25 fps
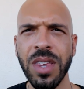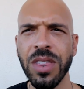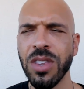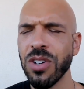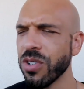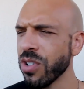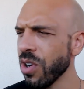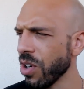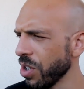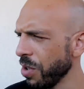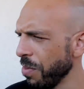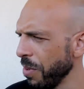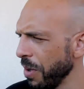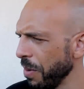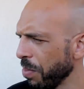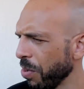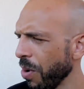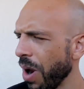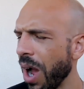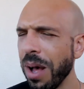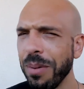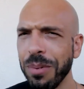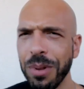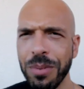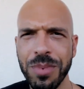There start to be
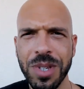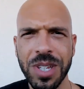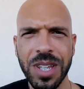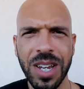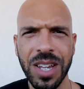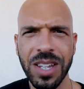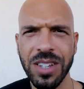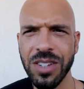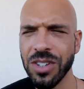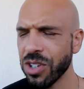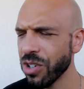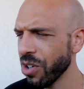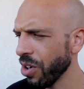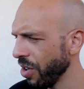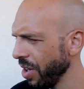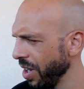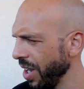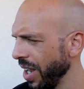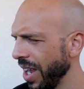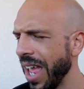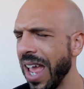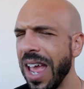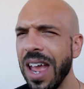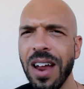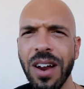problems in a
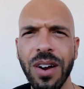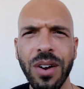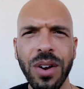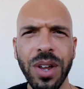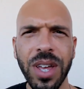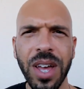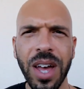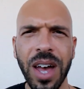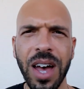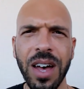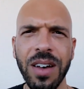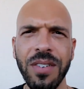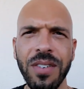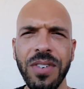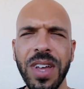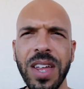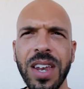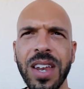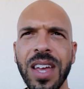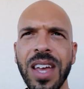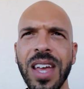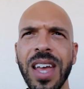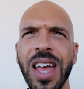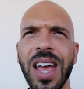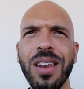certain area of it.